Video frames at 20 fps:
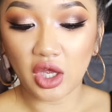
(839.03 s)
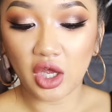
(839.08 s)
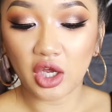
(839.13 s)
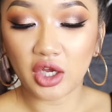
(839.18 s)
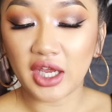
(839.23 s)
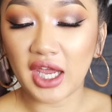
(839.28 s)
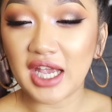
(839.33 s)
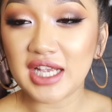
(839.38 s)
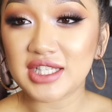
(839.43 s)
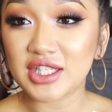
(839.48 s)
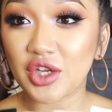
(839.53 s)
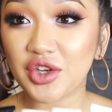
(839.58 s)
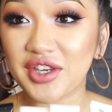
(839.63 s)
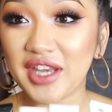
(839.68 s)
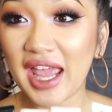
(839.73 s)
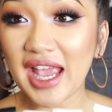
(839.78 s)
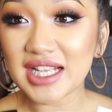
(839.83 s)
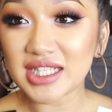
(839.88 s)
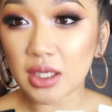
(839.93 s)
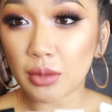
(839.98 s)
Okay, so
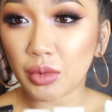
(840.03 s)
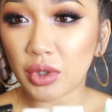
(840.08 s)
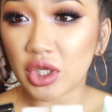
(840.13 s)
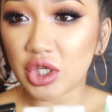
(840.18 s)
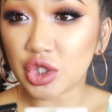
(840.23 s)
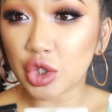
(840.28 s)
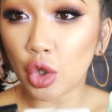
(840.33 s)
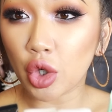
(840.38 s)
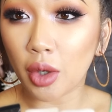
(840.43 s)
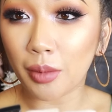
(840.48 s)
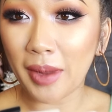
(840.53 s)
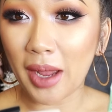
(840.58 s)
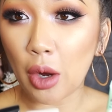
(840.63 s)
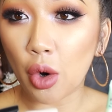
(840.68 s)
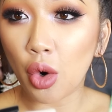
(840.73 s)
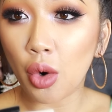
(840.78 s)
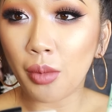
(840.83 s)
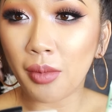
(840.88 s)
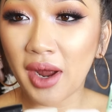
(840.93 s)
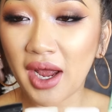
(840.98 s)
next I'm going to talk about
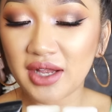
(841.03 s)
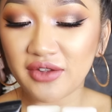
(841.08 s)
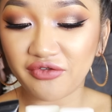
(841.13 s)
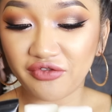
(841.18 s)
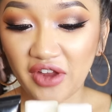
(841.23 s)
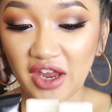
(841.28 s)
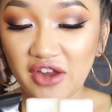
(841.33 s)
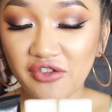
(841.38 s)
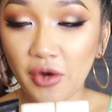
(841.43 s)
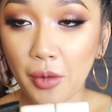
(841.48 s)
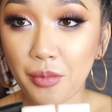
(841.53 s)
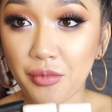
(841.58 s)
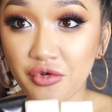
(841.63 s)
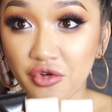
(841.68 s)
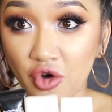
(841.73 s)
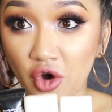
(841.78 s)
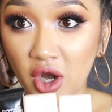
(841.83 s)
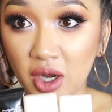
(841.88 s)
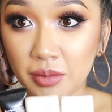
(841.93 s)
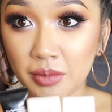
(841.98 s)
all my favourite
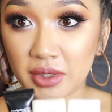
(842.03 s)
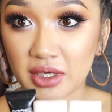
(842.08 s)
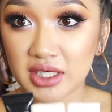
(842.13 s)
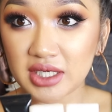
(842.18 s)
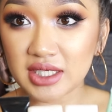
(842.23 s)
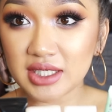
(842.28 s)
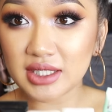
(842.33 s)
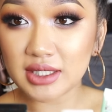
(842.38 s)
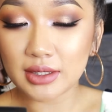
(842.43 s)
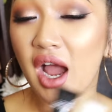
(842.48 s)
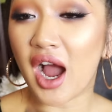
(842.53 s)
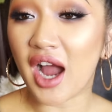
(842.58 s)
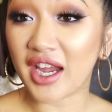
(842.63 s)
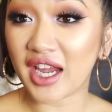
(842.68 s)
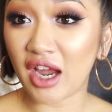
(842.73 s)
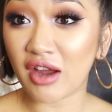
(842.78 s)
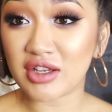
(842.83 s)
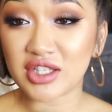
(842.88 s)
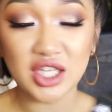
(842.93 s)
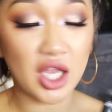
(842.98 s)
primers. I
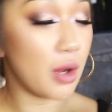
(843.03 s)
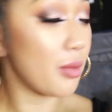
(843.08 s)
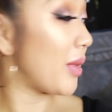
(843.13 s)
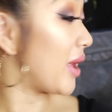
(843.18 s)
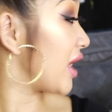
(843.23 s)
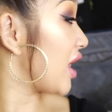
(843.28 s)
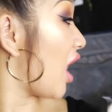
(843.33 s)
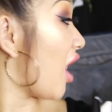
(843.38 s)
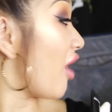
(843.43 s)
carry so many